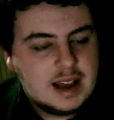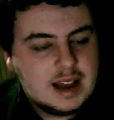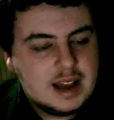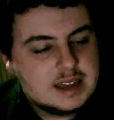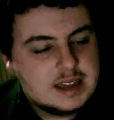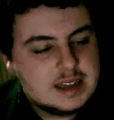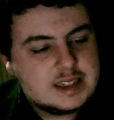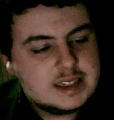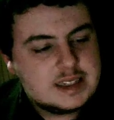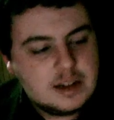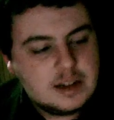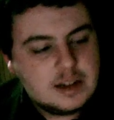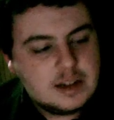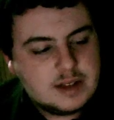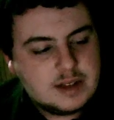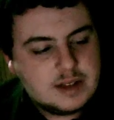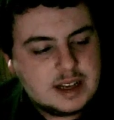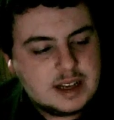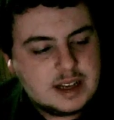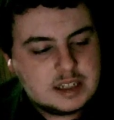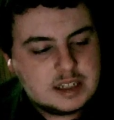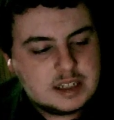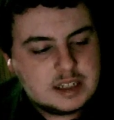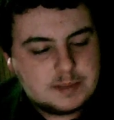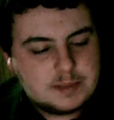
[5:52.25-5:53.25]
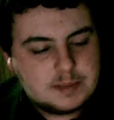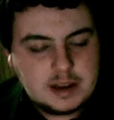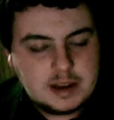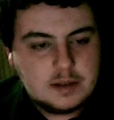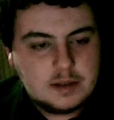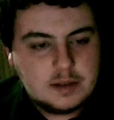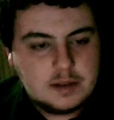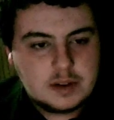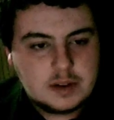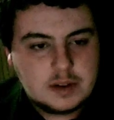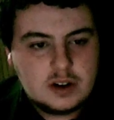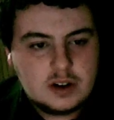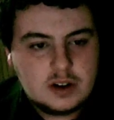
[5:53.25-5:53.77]
It's still nice, but you
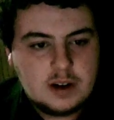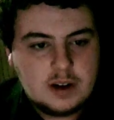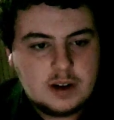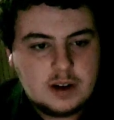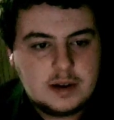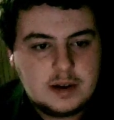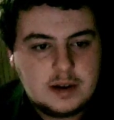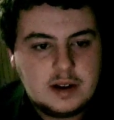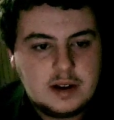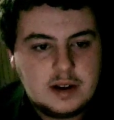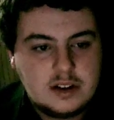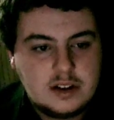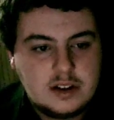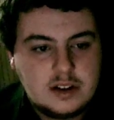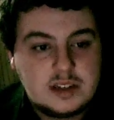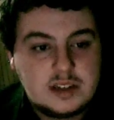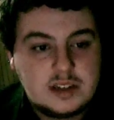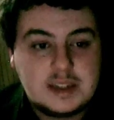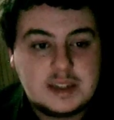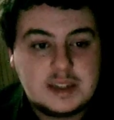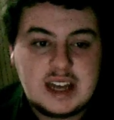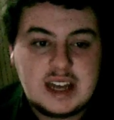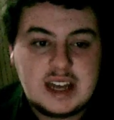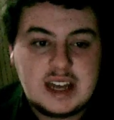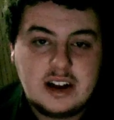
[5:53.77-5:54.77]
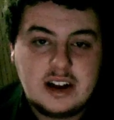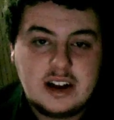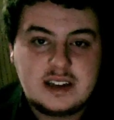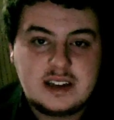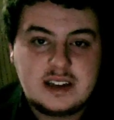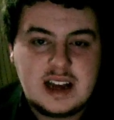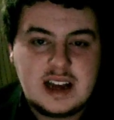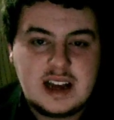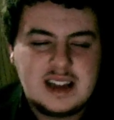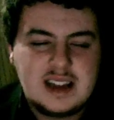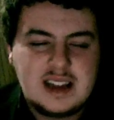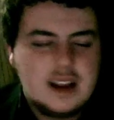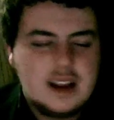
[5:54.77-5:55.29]
know we're talking about it. it. used to be 10 out of
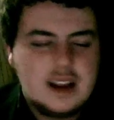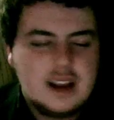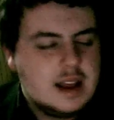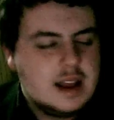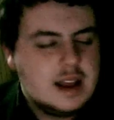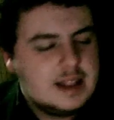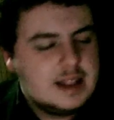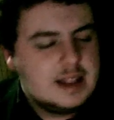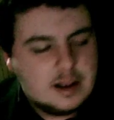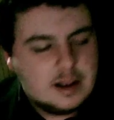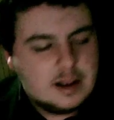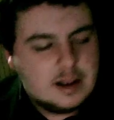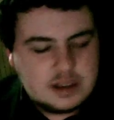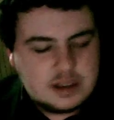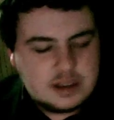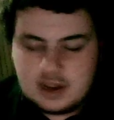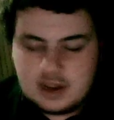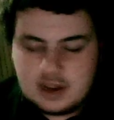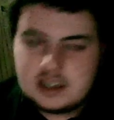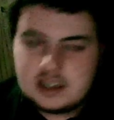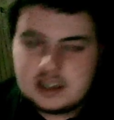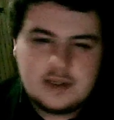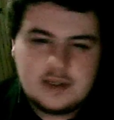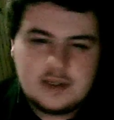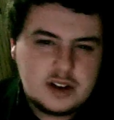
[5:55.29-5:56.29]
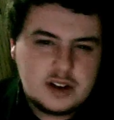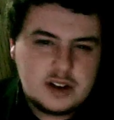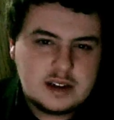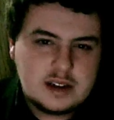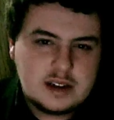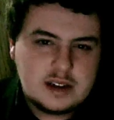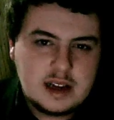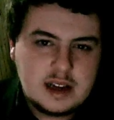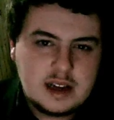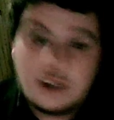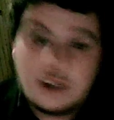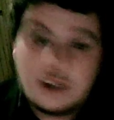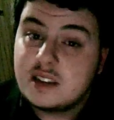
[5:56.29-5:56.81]
10. Now it's about 7 out of
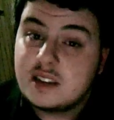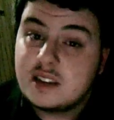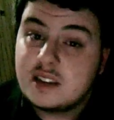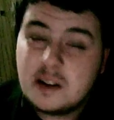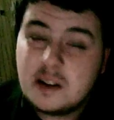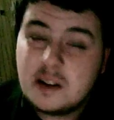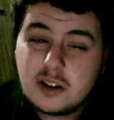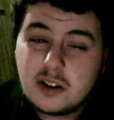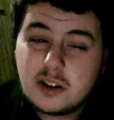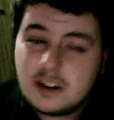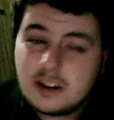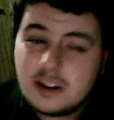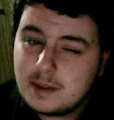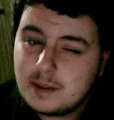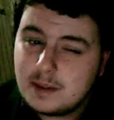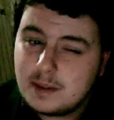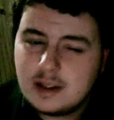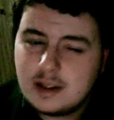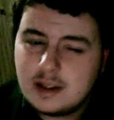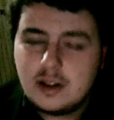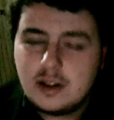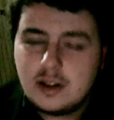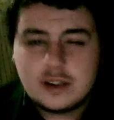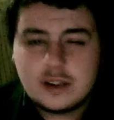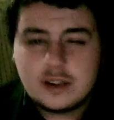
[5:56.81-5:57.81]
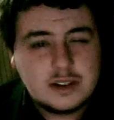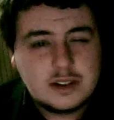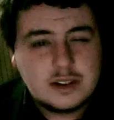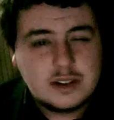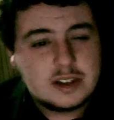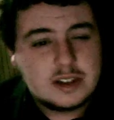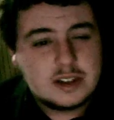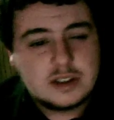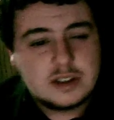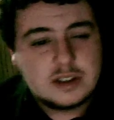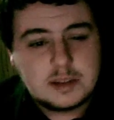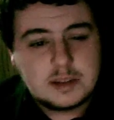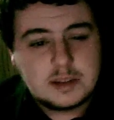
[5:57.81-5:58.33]
10. Still good, but not as good as
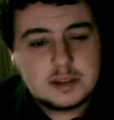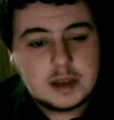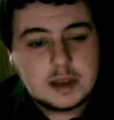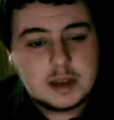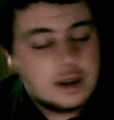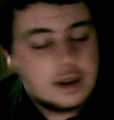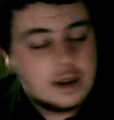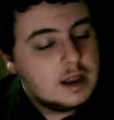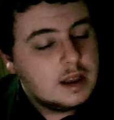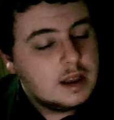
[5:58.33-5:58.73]
it used to be.